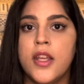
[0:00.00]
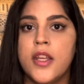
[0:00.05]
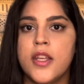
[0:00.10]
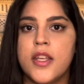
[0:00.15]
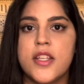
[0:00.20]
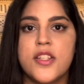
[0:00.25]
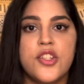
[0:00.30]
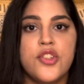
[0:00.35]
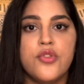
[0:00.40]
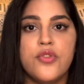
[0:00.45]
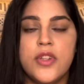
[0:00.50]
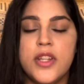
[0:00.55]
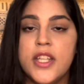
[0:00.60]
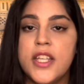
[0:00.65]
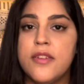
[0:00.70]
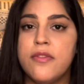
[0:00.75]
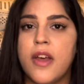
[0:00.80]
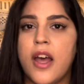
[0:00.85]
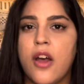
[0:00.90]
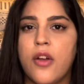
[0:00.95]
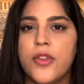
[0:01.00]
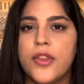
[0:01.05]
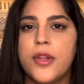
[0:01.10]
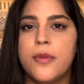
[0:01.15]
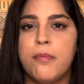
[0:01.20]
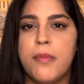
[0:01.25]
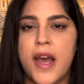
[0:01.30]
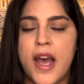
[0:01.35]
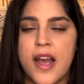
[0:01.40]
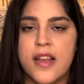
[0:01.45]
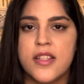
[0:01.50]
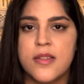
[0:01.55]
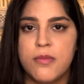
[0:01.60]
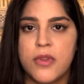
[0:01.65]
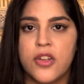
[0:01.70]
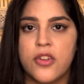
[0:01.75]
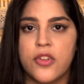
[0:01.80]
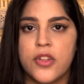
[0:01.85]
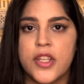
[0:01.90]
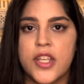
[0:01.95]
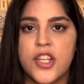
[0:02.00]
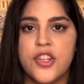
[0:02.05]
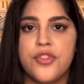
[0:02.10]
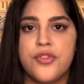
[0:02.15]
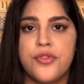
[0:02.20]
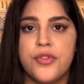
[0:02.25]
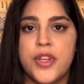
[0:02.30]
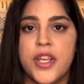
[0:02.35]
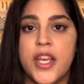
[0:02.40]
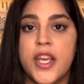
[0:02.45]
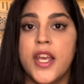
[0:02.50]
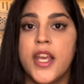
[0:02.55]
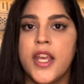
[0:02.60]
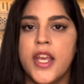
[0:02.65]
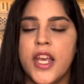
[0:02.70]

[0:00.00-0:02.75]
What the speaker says: is you leave out the past medical history